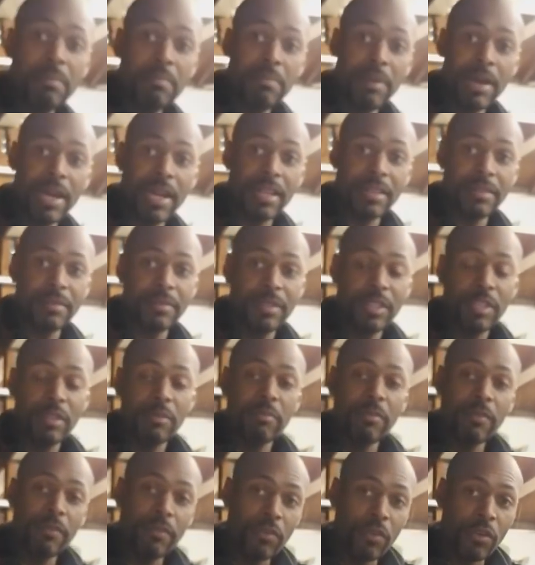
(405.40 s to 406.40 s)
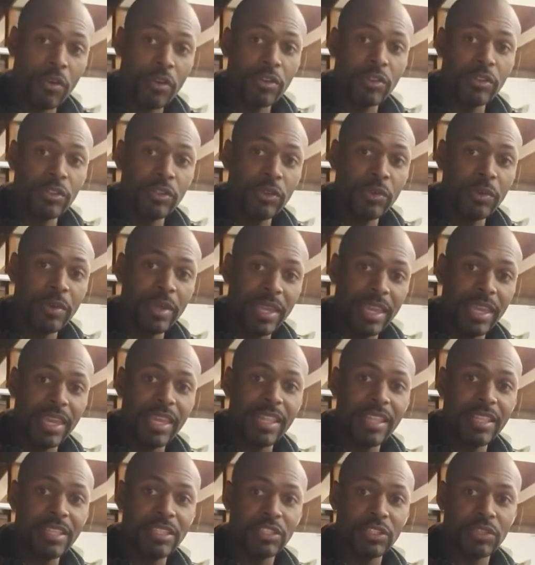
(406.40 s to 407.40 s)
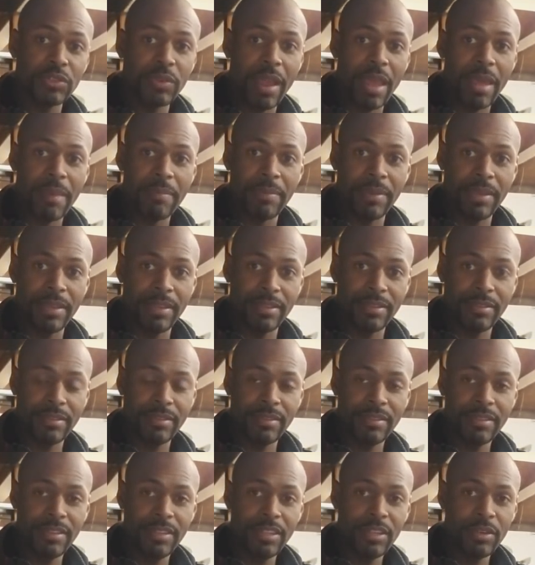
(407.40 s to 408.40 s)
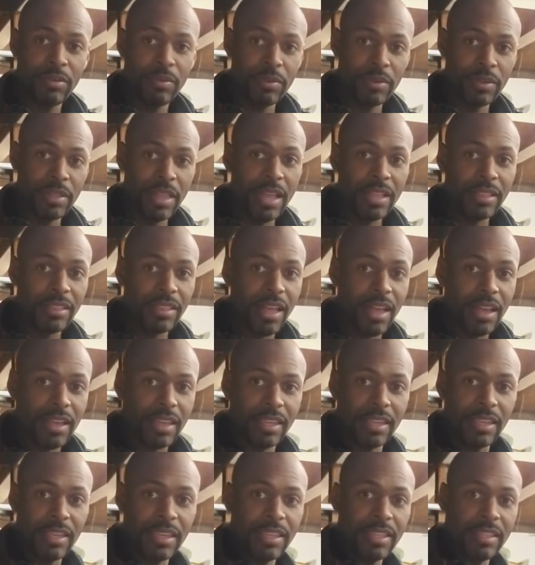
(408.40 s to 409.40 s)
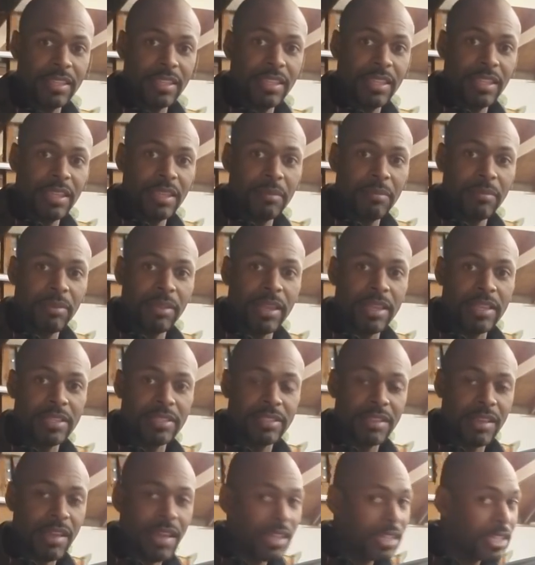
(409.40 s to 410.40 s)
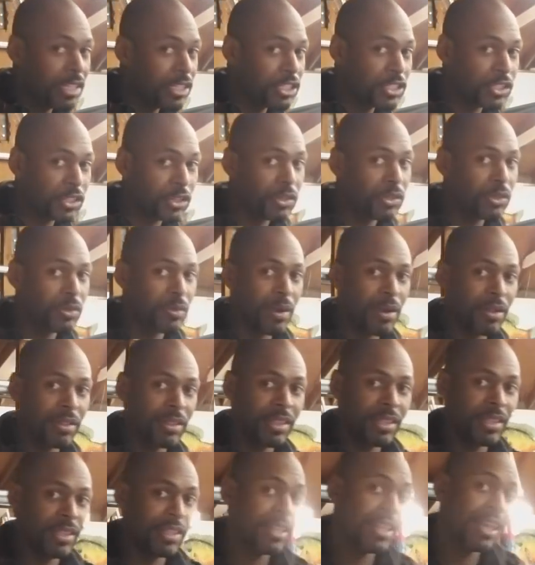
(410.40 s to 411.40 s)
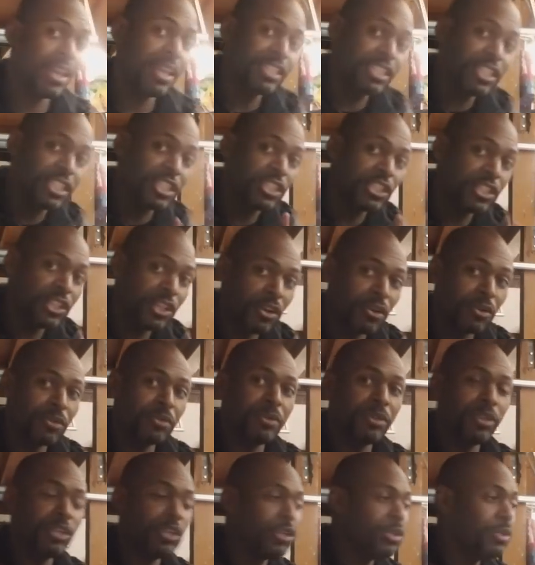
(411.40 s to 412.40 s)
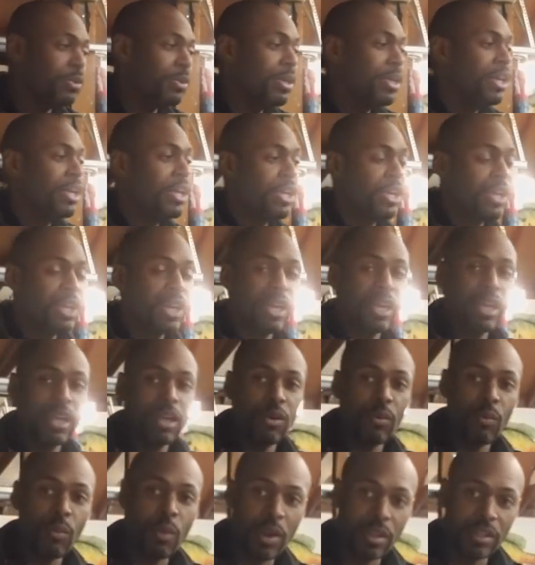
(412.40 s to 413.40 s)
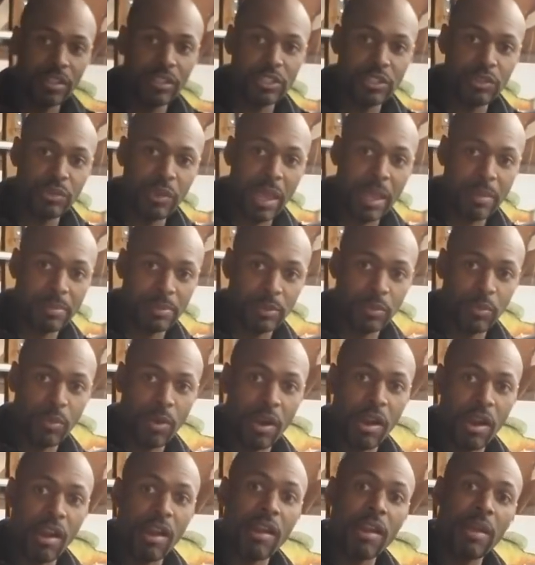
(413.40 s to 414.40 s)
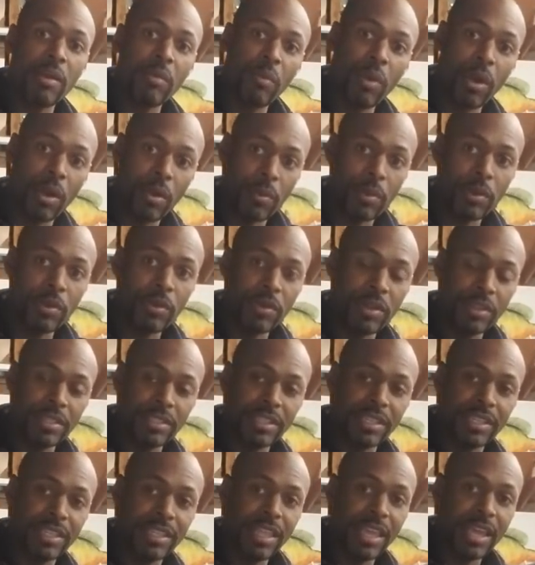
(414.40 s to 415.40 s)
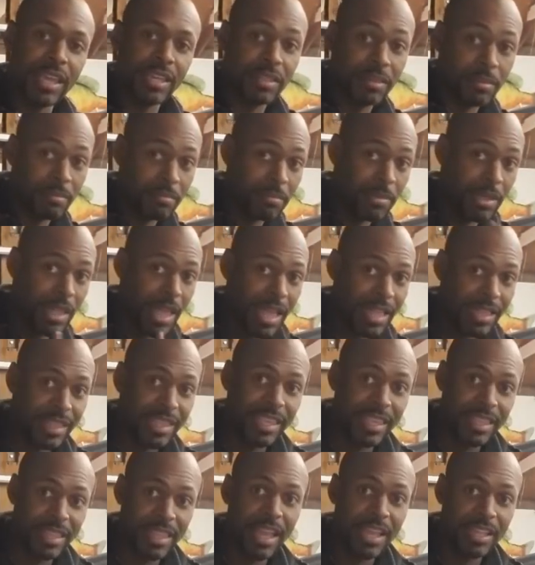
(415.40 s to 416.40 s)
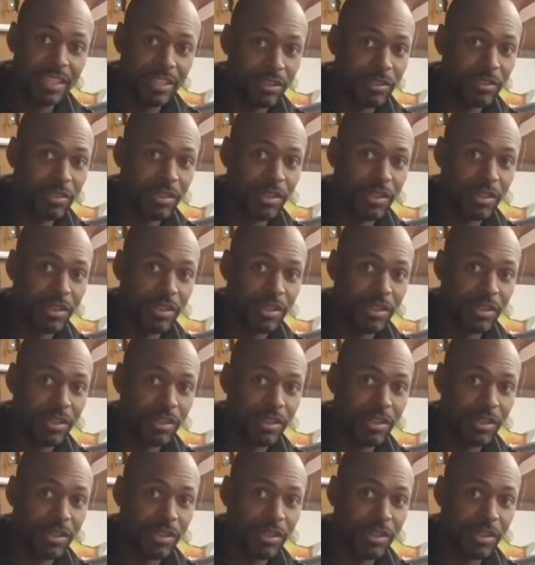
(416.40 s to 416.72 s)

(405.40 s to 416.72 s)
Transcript: But before you do any strapping, we're not locking anything in place. Now, I didn't show you all any of that. I just showed you where the straps were and where we're going to connect them, but I did not do